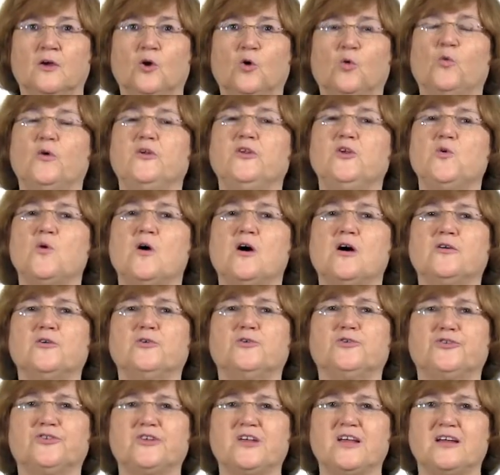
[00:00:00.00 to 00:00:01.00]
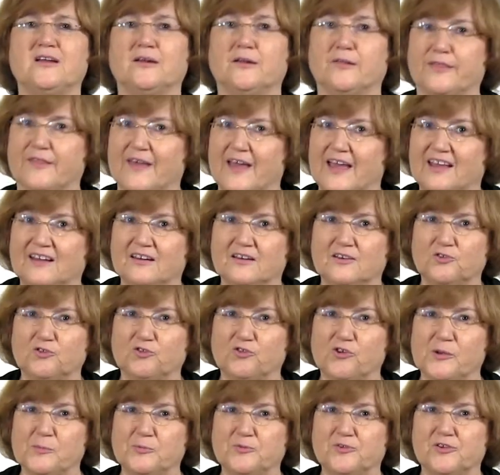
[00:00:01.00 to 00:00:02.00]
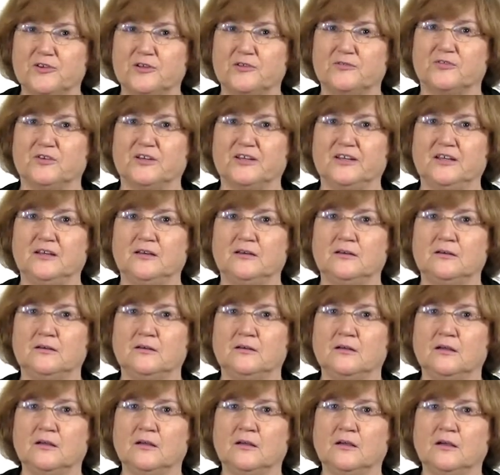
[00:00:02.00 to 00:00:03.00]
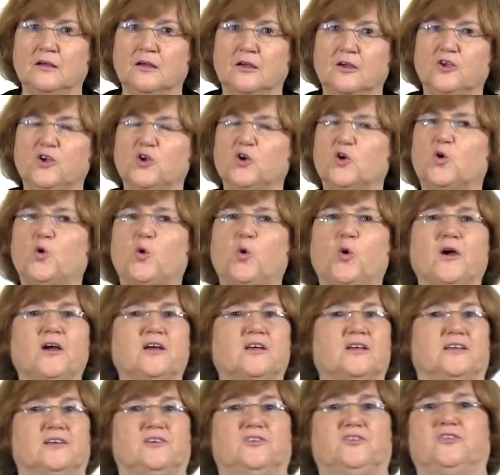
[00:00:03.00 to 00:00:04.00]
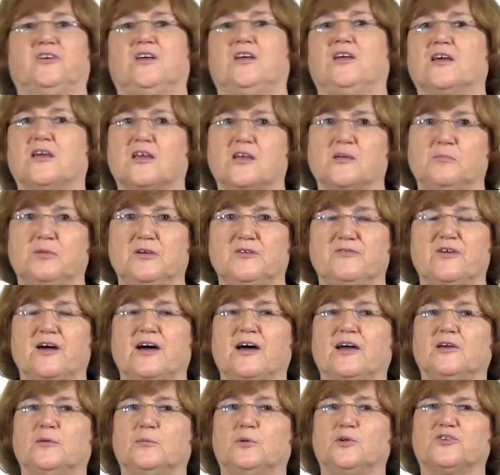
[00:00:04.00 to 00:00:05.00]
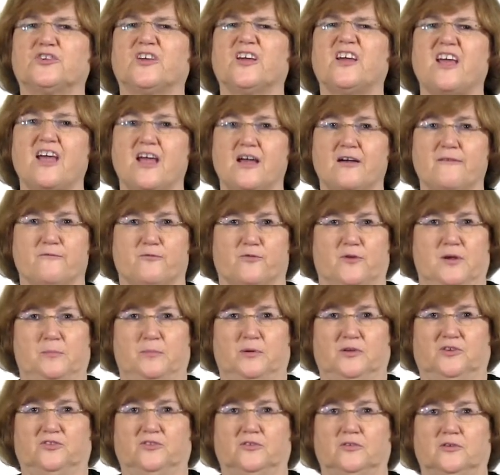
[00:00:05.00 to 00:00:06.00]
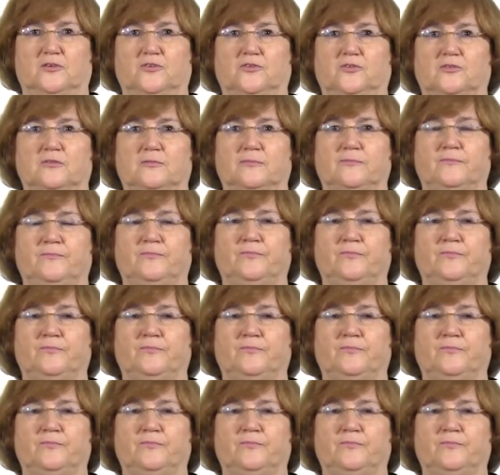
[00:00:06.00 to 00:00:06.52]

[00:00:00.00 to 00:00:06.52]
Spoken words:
When you understand that description of lean, you quickly see it can be valuable to every business.